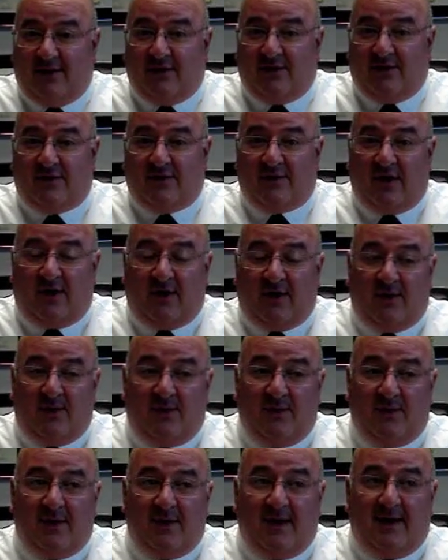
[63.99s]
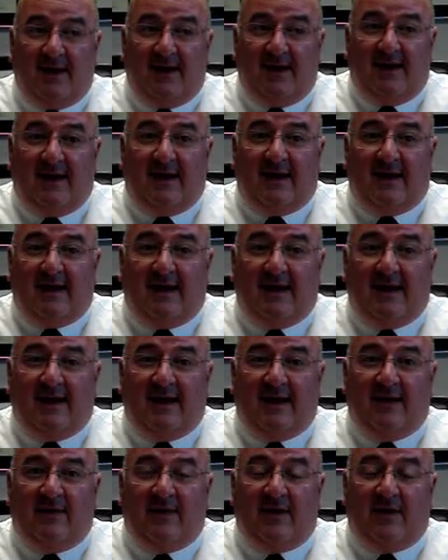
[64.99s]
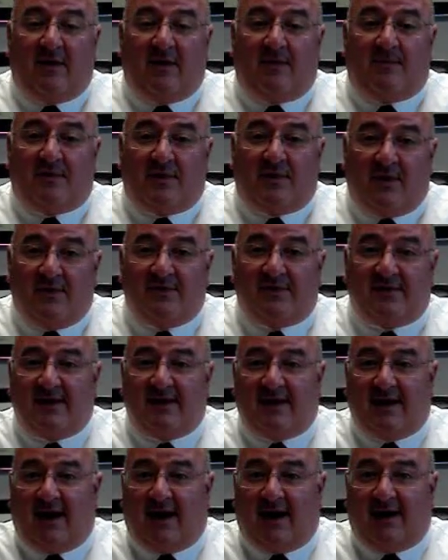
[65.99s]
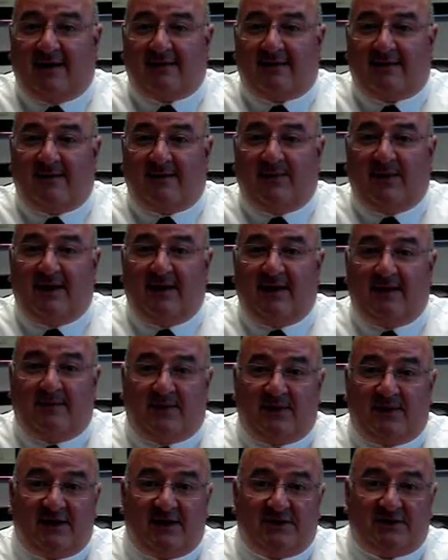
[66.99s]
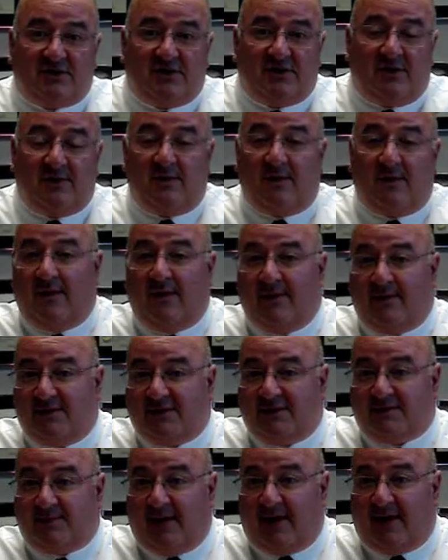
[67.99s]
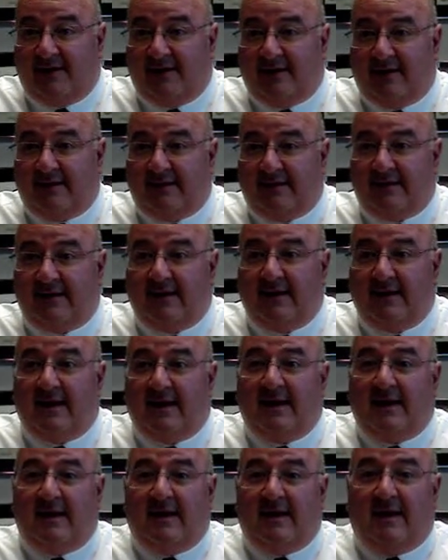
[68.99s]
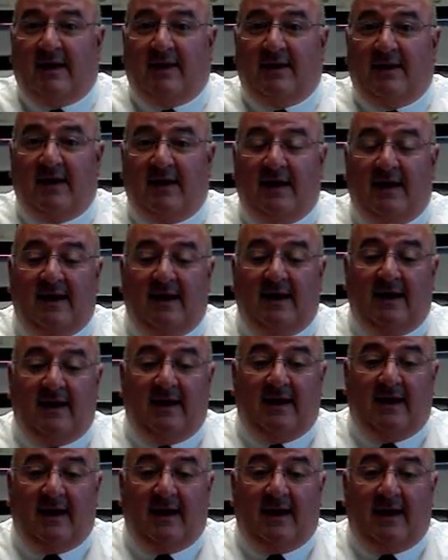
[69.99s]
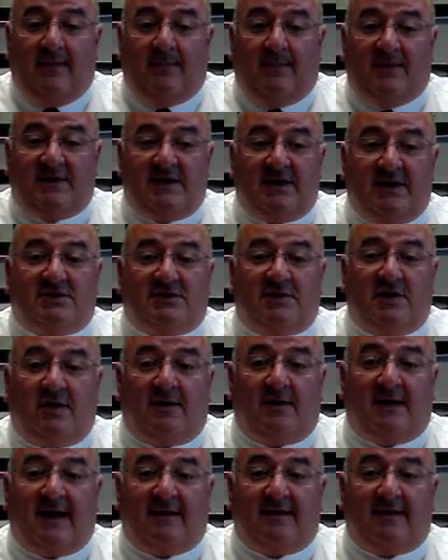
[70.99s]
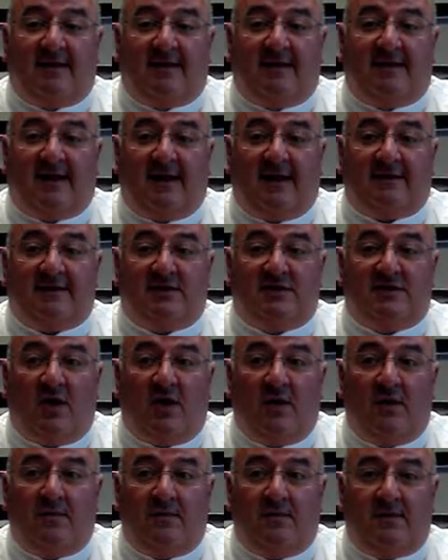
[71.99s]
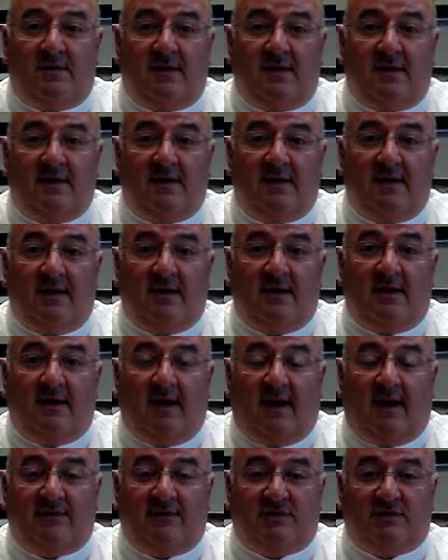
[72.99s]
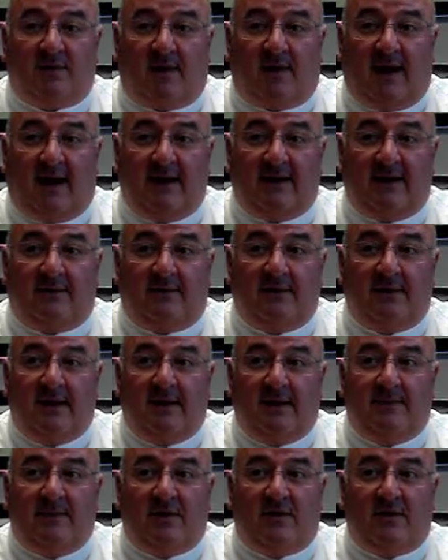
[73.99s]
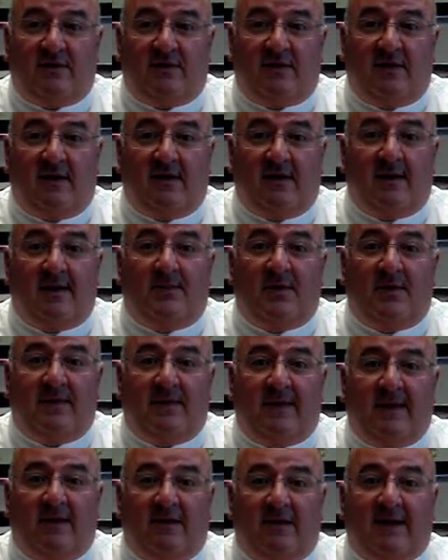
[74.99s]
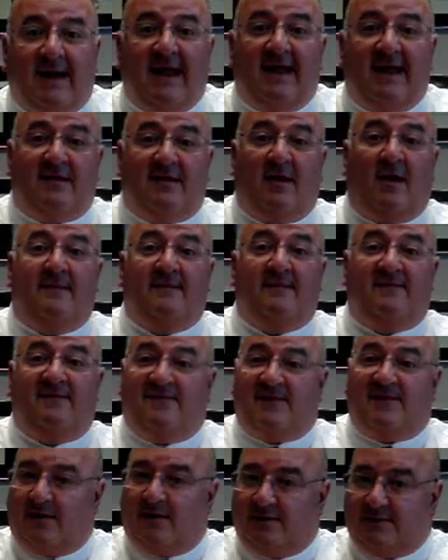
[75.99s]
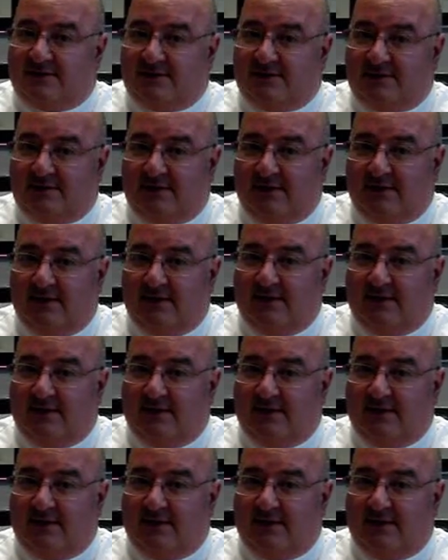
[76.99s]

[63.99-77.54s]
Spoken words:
So there are pros and cons to being the petitioner or the respondent. The petitioner gets to set the tone of a trial because they're going to put their case on first.